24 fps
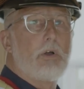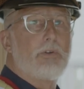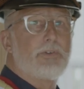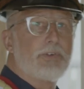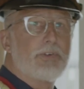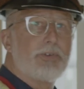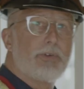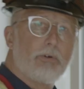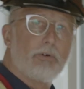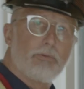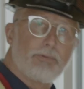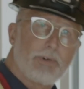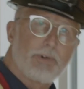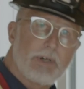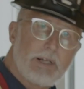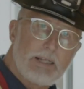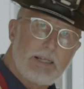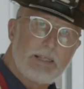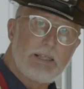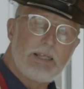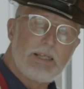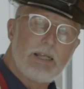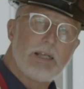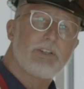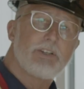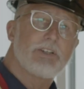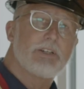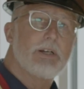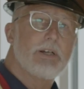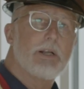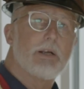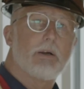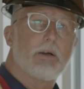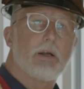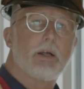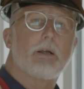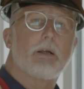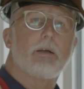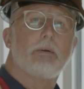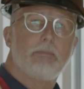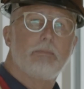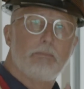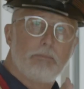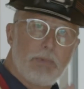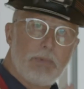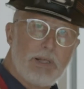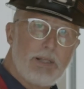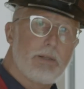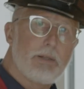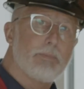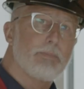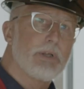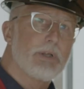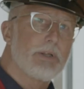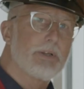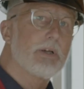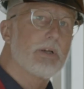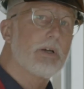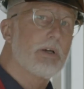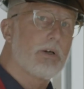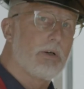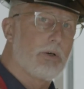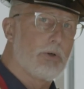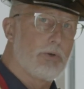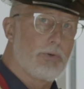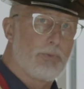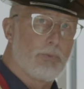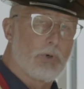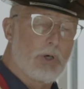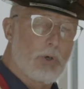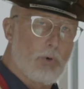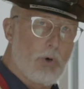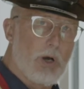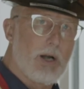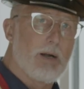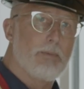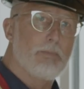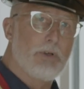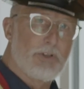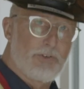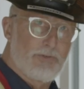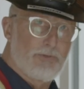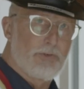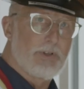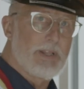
So don't forget the engineering, meet the building code requirements for